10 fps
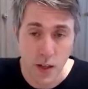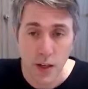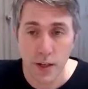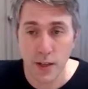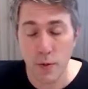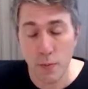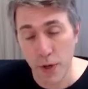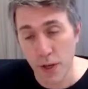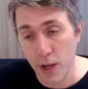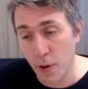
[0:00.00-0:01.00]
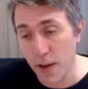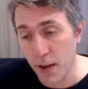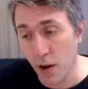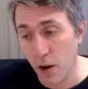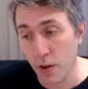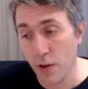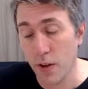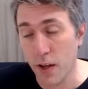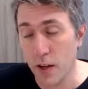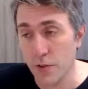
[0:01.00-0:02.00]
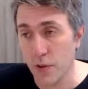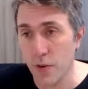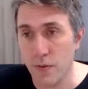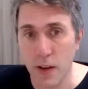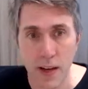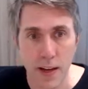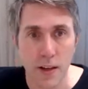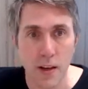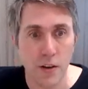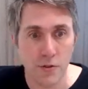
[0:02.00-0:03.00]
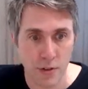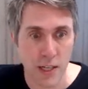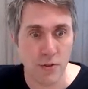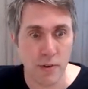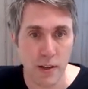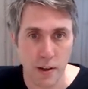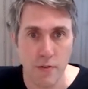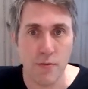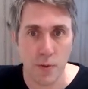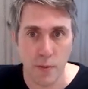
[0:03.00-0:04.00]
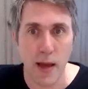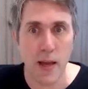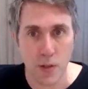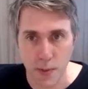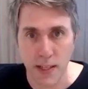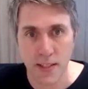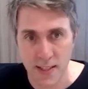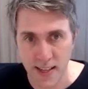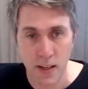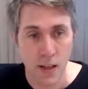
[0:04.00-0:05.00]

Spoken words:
but you're going on a sort of linear trajectory. You're going from A to B to C.